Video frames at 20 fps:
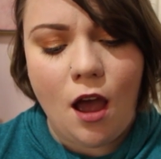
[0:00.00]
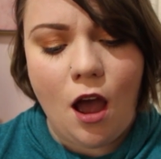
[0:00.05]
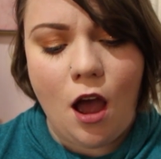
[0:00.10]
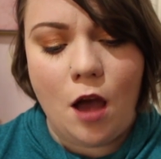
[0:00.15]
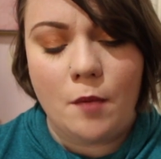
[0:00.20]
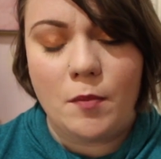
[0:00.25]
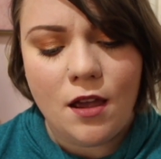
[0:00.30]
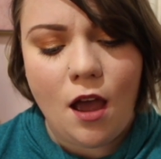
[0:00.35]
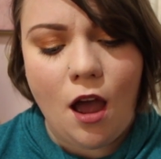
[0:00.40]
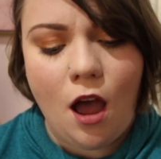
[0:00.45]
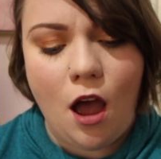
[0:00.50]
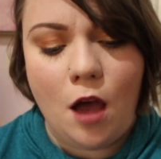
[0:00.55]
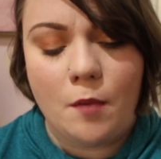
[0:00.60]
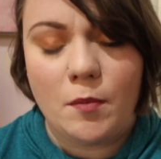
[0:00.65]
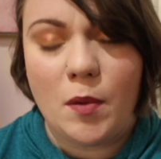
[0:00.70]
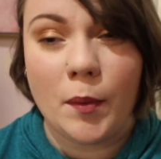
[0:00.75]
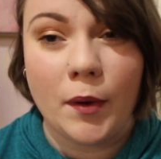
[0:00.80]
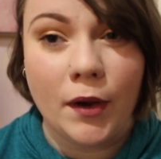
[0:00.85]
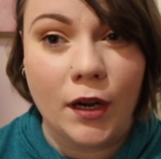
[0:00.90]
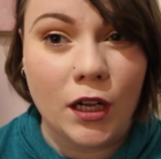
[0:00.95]
Um, um,
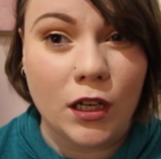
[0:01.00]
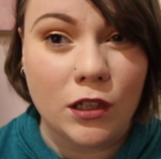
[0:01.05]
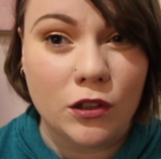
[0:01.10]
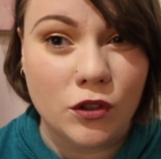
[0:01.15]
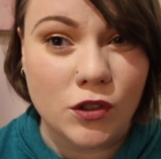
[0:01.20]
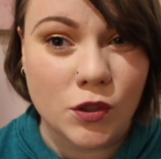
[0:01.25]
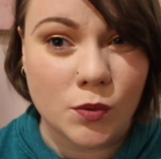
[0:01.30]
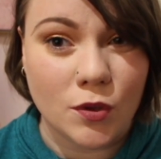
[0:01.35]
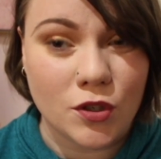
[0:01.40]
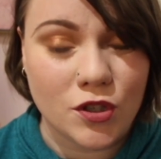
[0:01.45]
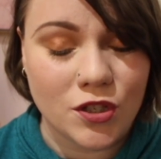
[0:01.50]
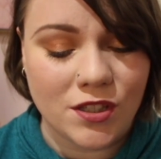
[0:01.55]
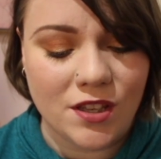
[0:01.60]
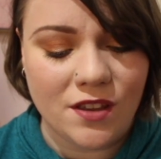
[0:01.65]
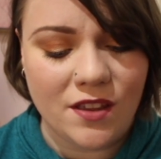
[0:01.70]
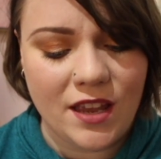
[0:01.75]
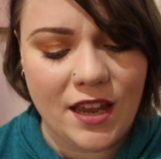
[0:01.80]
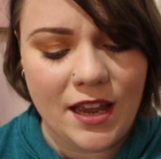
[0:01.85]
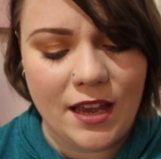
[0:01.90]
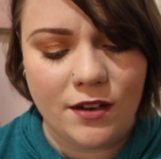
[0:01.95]
I'm going to include swatches
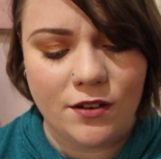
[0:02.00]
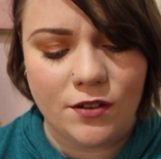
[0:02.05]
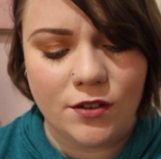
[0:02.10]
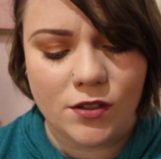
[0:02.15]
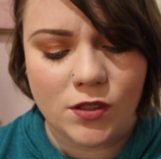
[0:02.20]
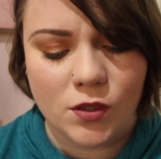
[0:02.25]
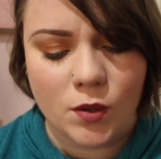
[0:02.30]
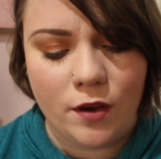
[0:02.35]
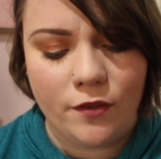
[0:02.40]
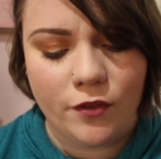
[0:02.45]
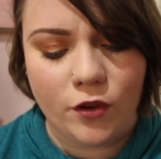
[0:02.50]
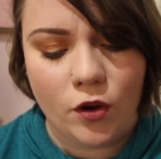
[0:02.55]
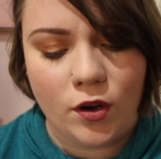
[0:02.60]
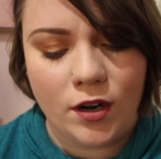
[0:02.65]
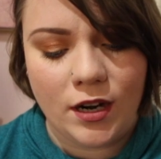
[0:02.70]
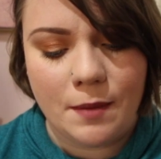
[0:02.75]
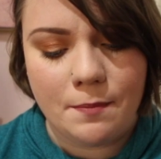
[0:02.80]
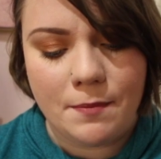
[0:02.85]
at the end. So I've got